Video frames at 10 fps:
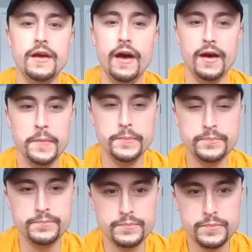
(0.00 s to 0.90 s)
Um,
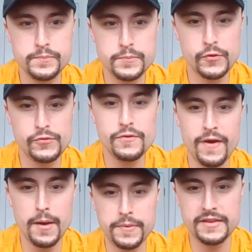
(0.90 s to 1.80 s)
Pursuit of
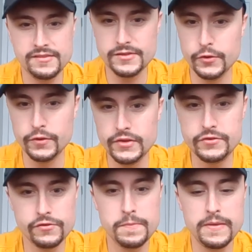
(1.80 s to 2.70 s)
happiness literally
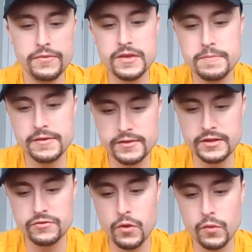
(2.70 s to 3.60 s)
just meant the
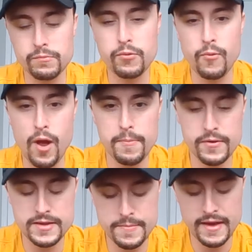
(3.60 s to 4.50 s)
ability to own
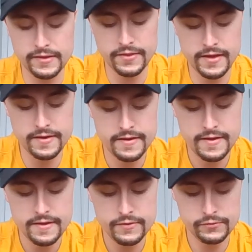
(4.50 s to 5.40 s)
property back then.
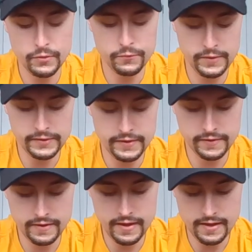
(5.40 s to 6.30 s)
So if we
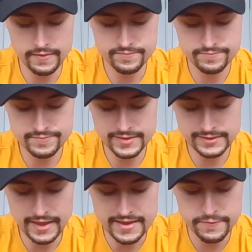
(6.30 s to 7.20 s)
look,
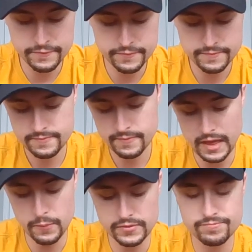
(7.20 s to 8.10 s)
life,
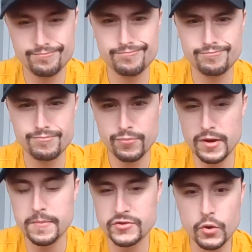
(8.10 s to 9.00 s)
I would
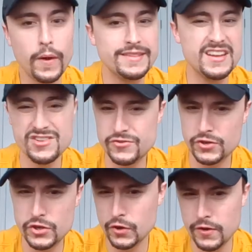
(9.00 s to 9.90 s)
pretty much equate that to
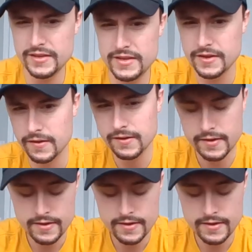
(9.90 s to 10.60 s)
security here.